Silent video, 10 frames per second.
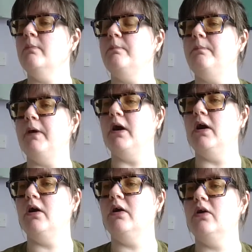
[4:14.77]

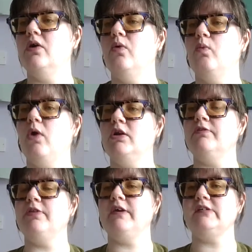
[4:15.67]
But one of
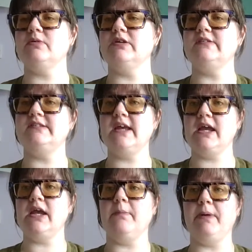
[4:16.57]
the things I'm going to
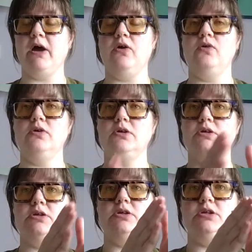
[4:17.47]
say about
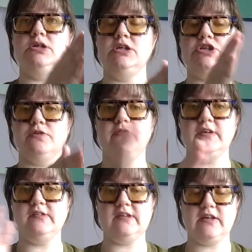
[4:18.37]
each of
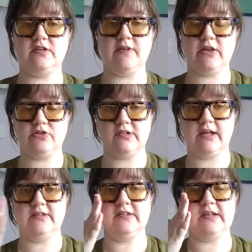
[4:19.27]
these sets of
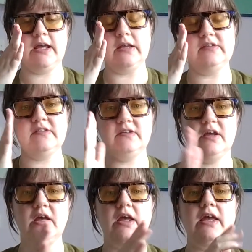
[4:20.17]
exercises is,
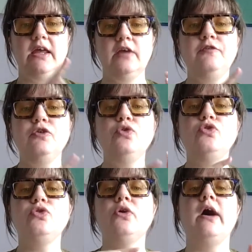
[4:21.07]
if you
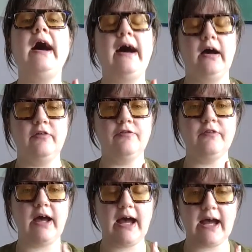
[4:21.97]
do not have
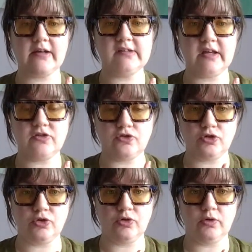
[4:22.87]
access
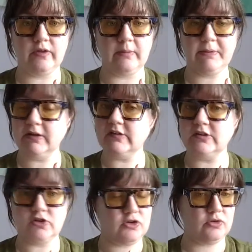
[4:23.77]
to or the ability
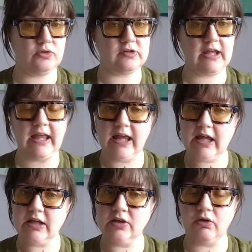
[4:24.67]
to use
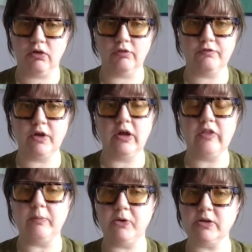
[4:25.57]
any of
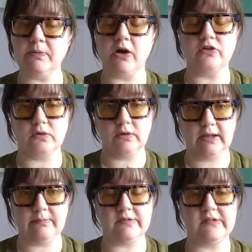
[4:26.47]
the body parts or
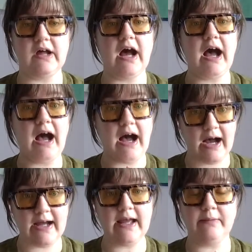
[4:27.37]
limbs that
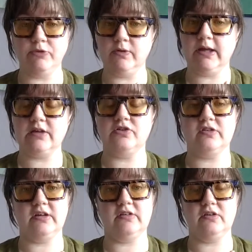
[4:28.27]
I am doing
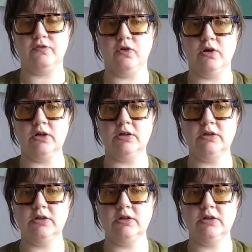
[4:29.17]
exercises for,